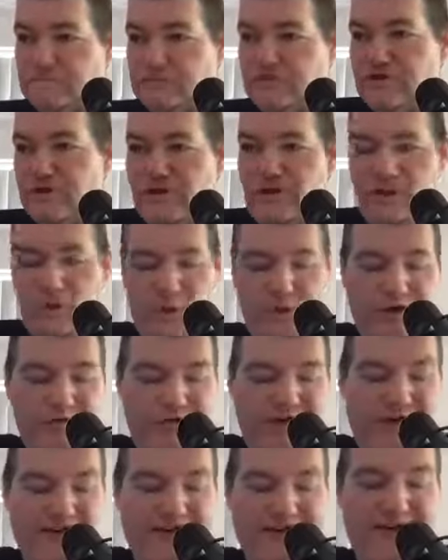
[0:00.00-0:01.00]
We
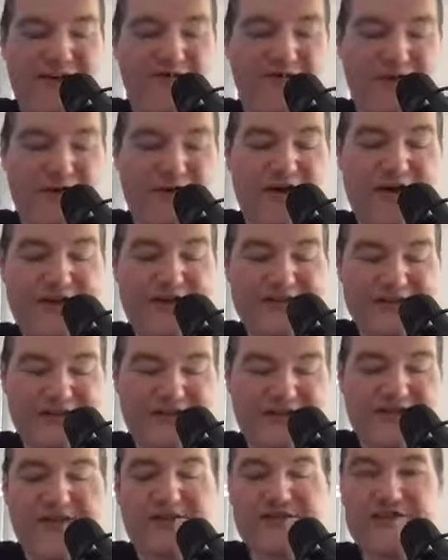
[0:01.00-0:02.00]
raise our voice
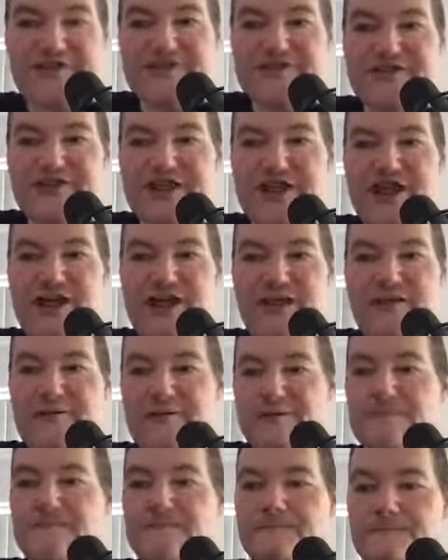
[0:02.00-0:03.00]
in
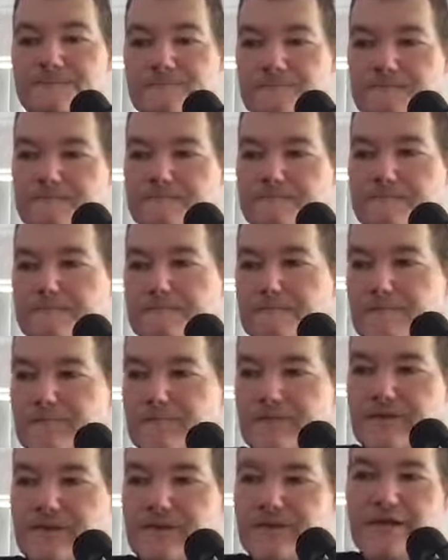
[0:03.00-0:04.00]
song,
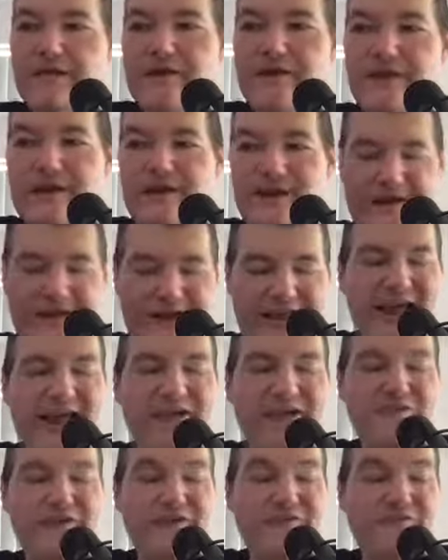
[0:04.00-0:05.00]

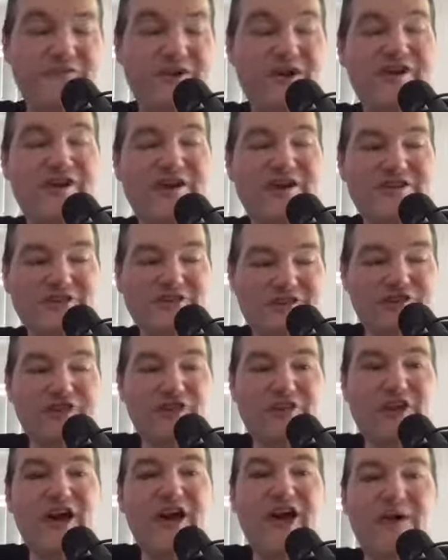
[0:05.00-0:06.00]
every verse
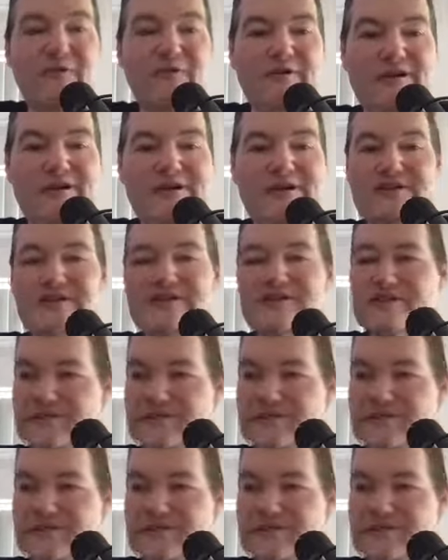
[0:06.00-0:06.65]
and chorus.